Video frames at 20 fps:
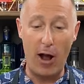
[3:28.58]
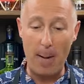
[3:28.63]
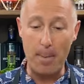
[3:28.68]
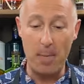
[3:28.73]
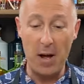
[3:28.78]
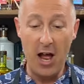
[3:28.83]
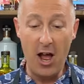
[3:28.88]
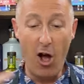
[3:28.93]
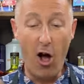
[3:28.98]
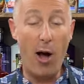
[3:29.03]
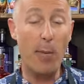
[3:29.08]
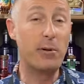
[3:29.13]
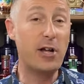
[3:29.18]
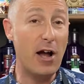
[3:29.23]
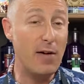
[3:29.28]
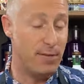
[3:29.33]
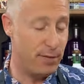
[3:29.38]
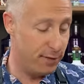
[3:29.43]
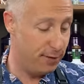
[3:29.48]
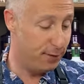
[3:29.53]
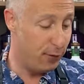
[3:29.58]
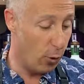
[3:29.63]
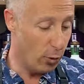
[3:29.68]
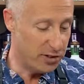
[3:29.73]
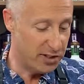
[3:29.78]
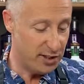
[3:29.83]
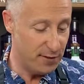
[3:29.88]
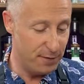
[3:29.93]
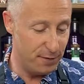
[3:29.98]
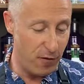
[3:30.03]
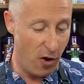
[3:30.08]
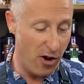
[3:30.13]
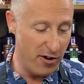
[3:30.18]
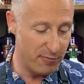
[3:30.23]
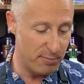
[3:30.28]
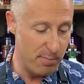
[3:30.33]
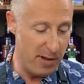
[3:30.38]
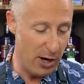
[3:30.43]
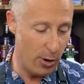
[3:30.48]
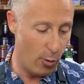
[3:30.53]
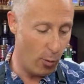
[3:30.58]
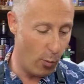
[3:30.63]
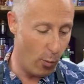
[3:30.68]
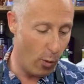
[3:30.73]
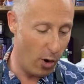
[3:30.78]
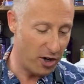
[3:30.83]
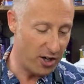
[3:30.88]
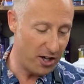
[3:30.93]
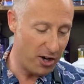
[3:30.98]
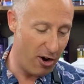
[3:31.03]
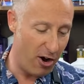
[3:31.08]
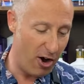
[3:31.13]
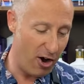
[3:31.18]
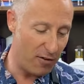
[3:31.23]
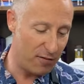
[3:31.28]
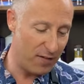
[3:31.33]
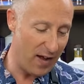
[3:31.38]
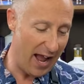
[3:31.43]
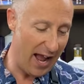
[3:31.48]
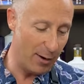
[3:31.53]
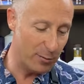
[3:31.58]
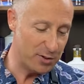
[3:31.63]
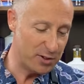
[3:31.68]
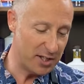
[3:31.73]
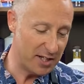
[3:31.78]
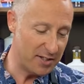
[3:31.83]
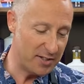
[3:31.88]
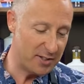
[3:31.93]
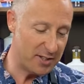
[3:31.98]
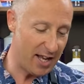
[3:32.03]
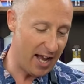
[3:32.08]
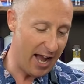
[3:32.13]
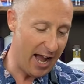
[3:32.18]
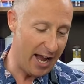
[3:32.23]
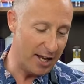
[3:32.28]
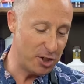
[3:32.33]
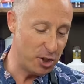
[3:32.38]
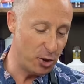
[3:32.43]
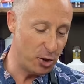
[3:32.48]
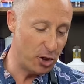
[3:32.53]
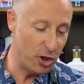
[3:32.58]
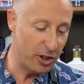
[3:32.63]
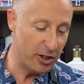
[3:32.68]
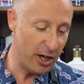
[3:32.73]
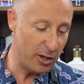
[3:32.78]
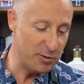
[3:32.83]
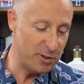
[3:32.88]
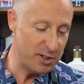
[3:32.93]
rum. I'm going for 45 mil, one and a half ounces. Uh, you could go